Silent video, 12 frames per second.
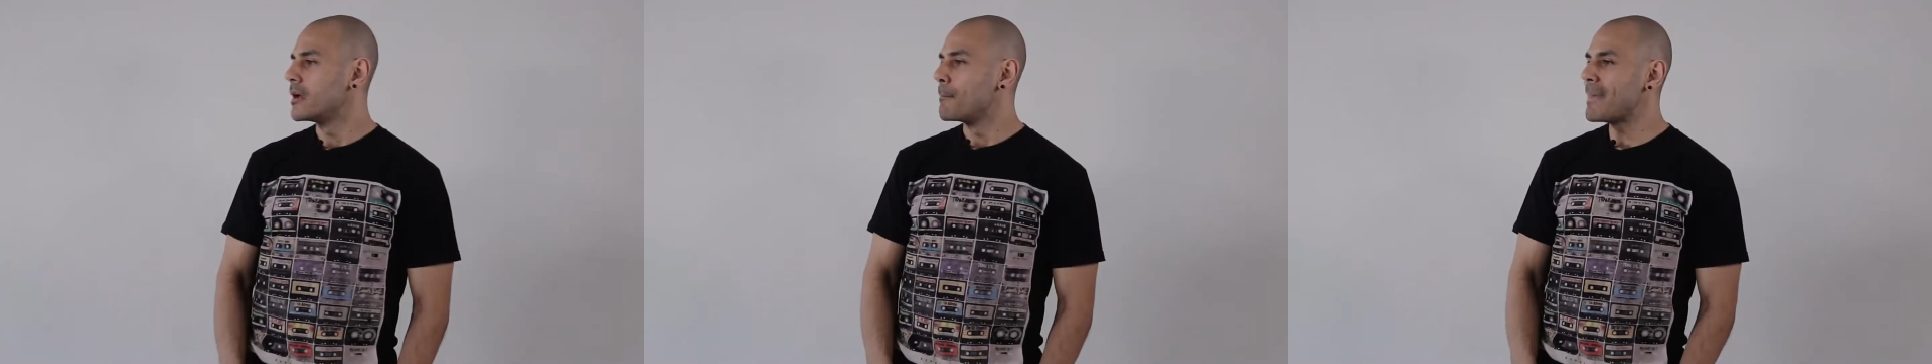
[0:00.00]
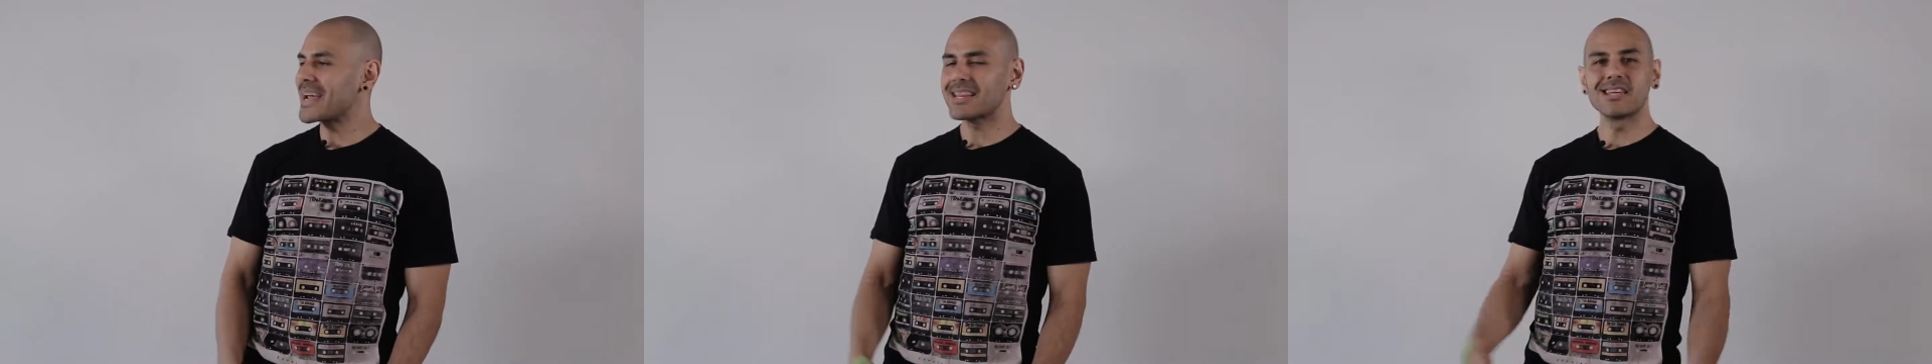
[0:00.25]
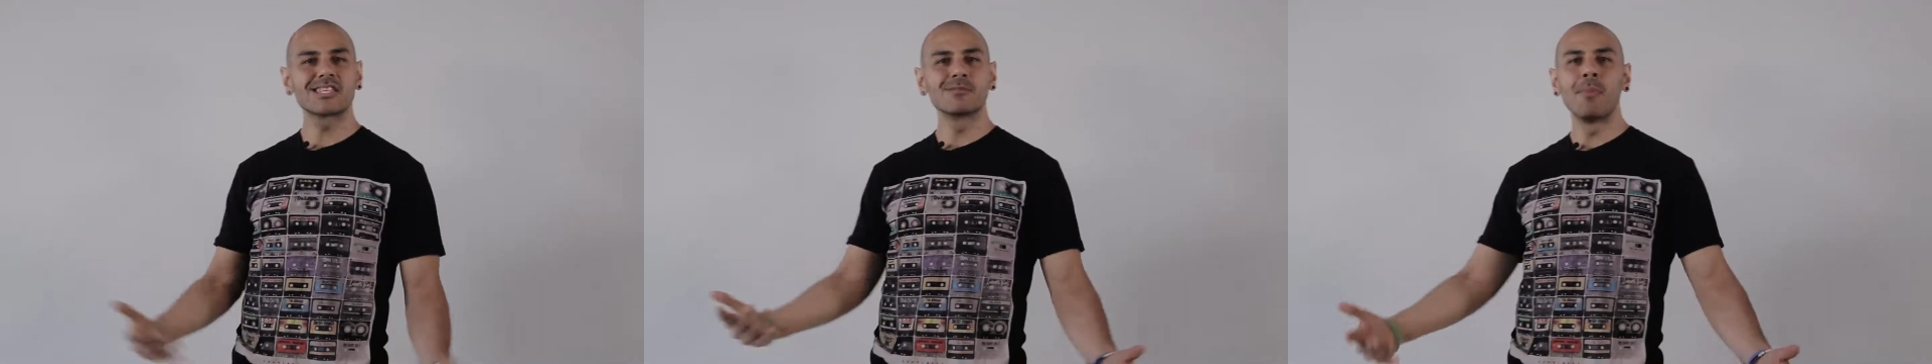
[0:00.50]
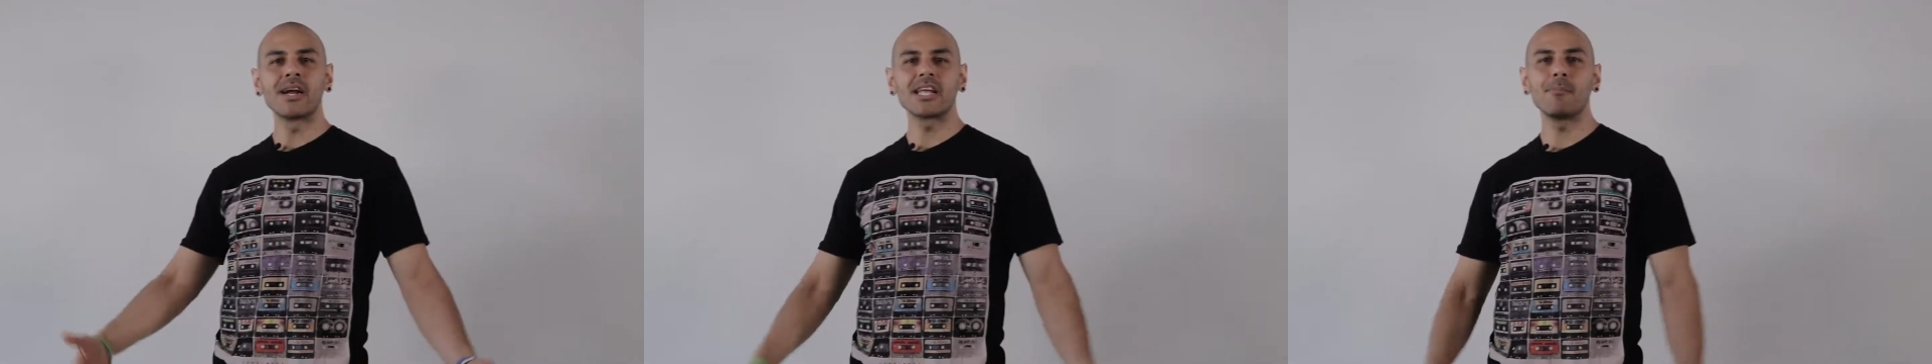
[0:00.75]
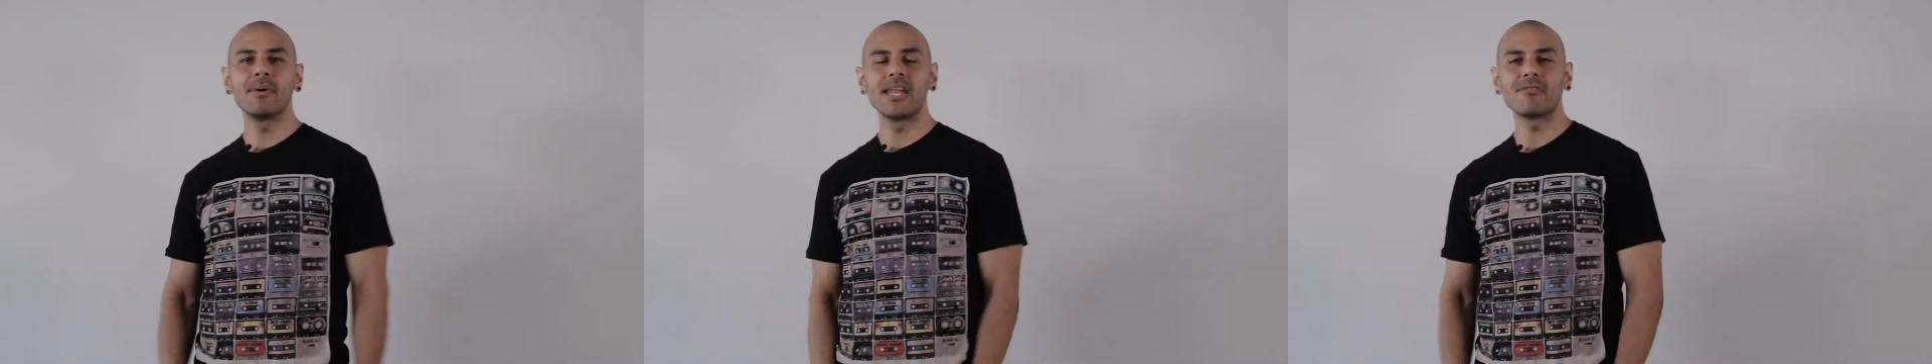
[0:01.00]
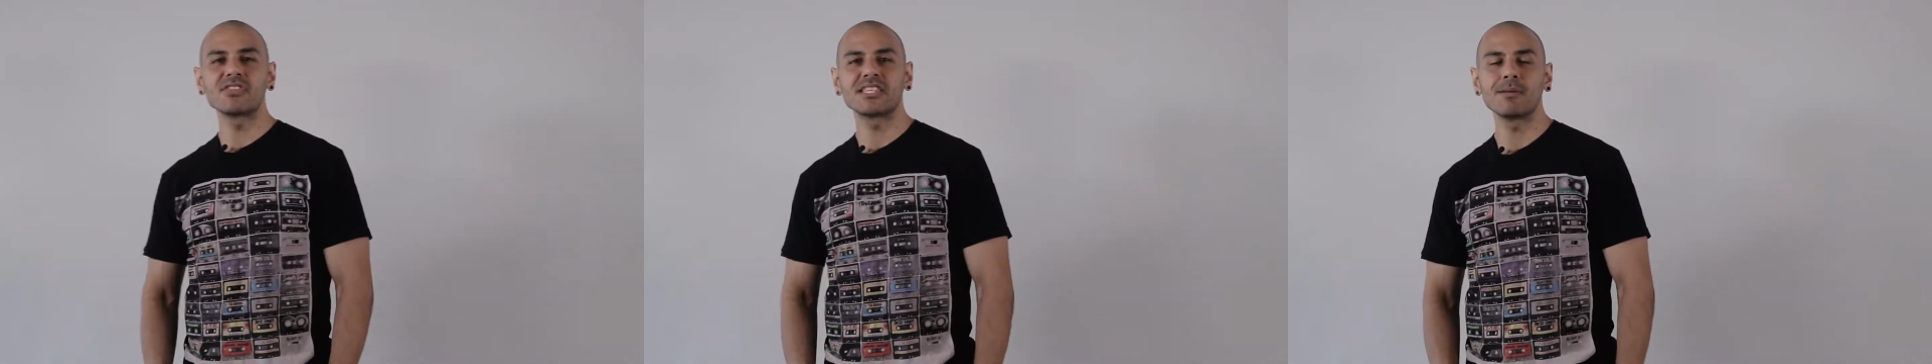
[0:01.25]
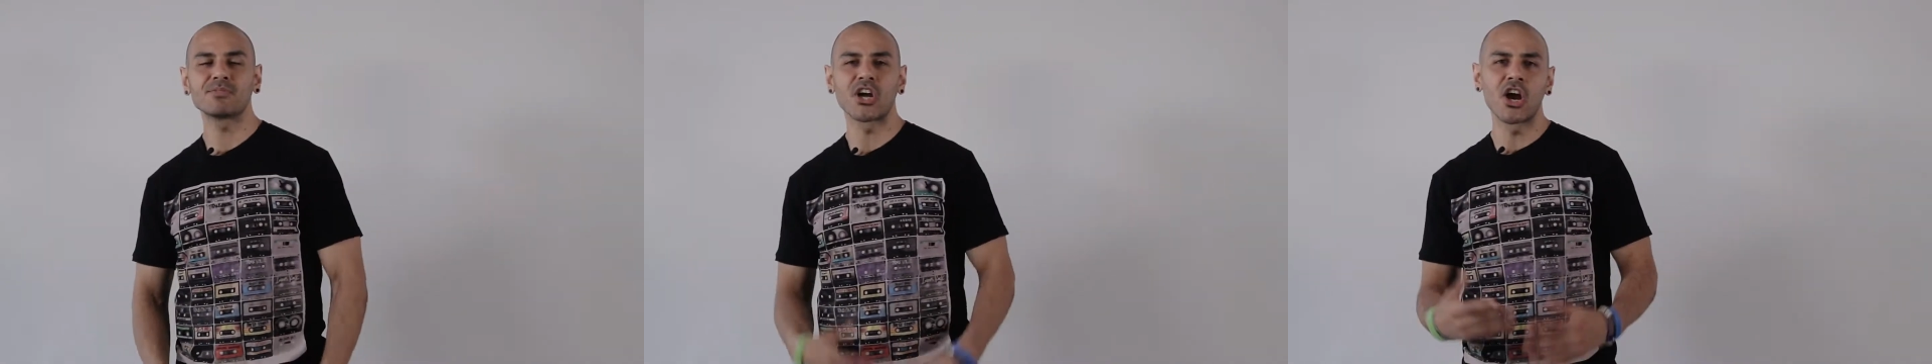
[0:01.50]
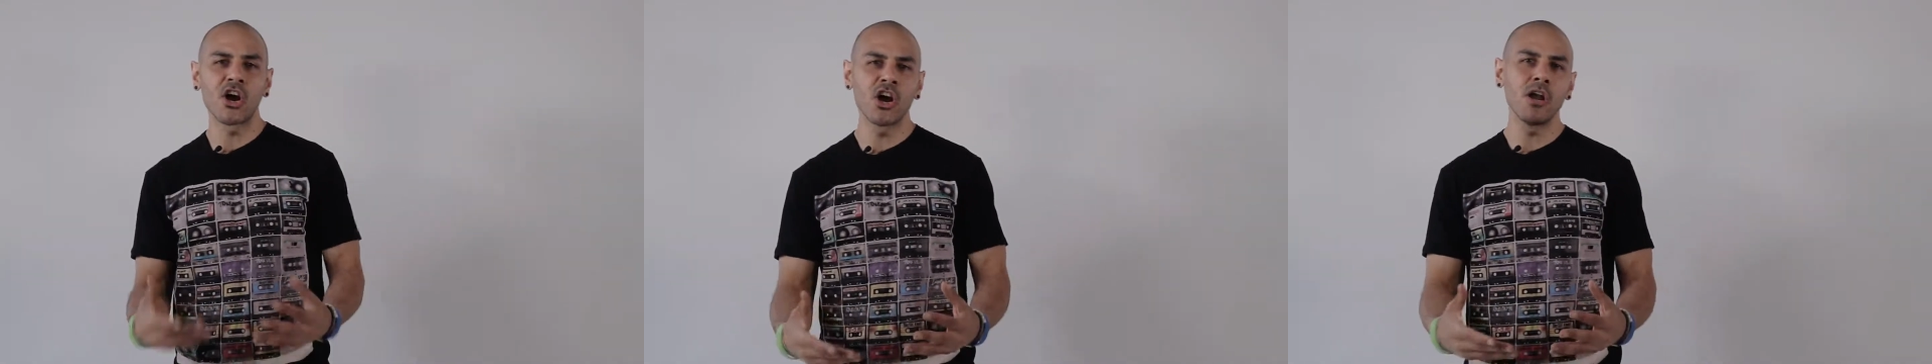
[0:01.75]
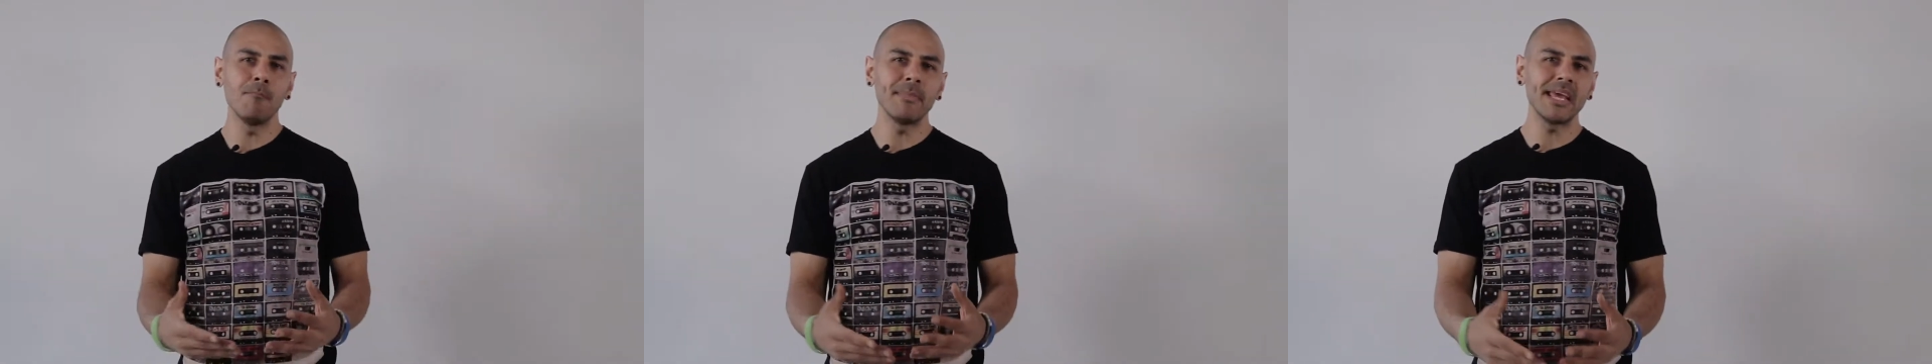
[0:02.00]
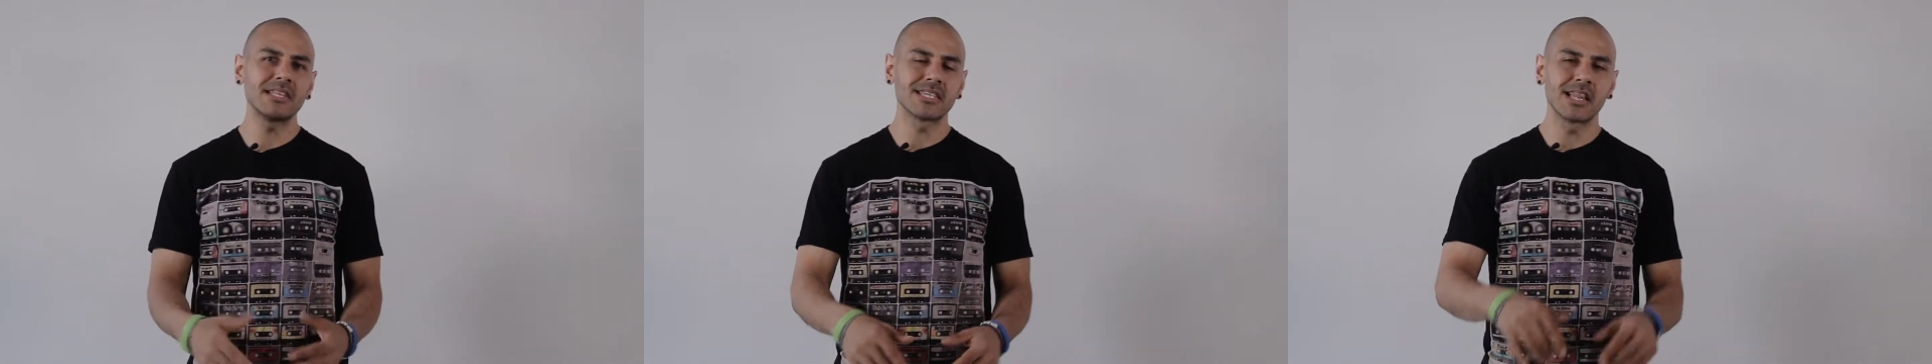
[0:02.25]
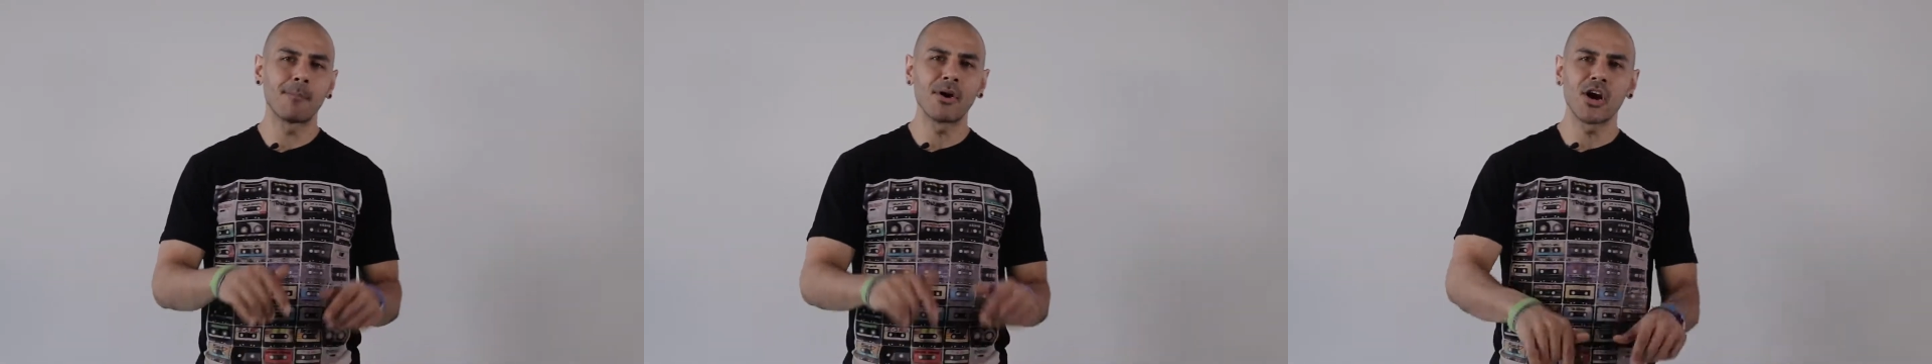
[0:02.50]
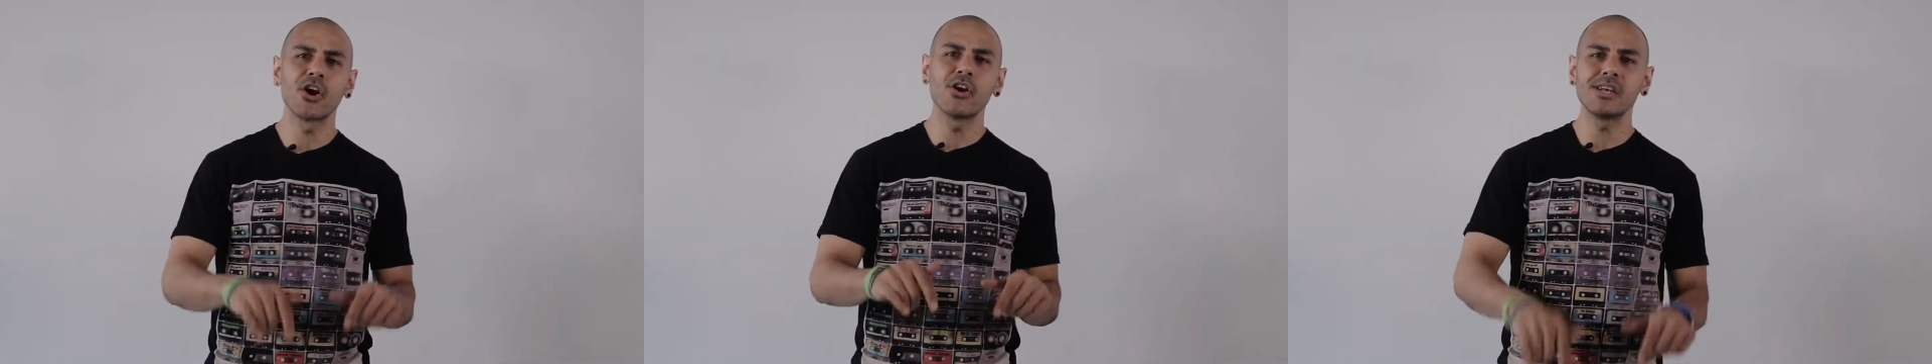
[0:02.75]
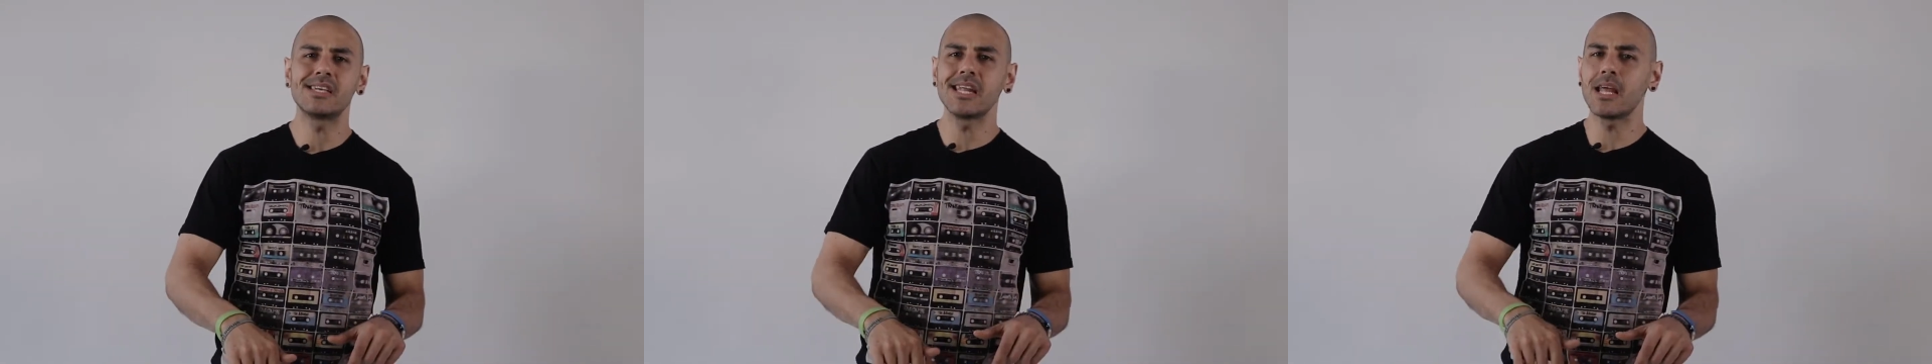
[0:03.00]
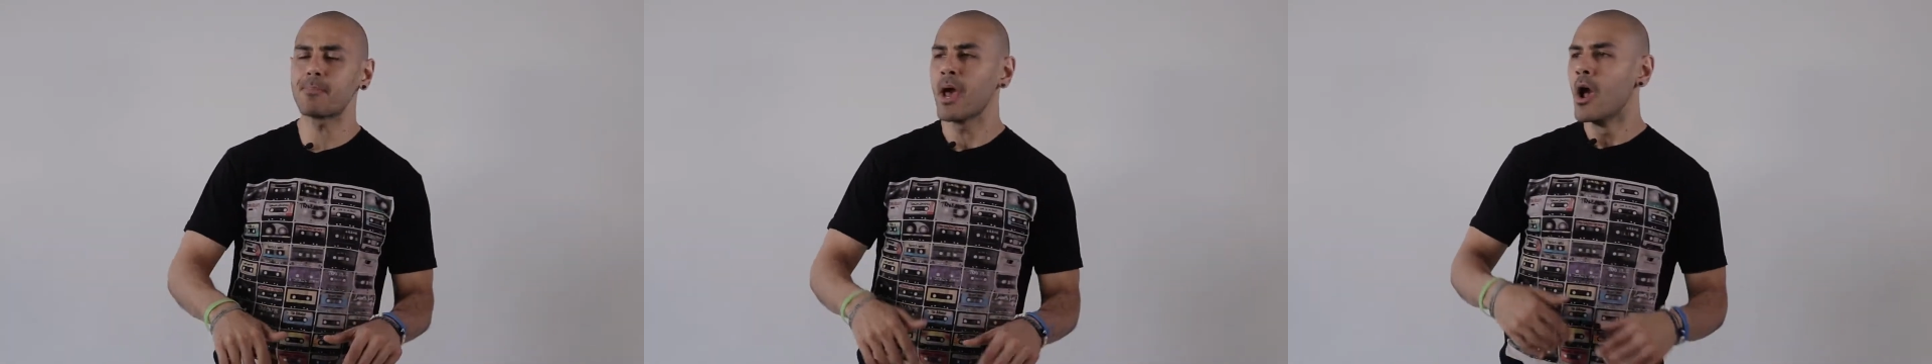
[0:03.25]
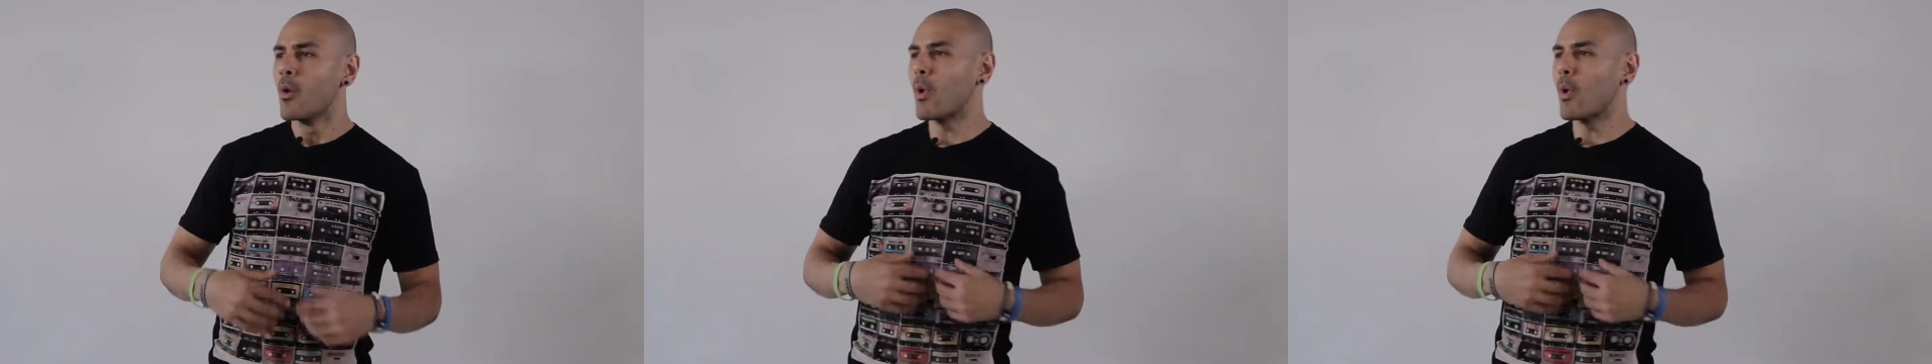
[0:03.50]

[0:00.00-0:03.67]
Make this money, but never seem to earn me till I'm earned deep.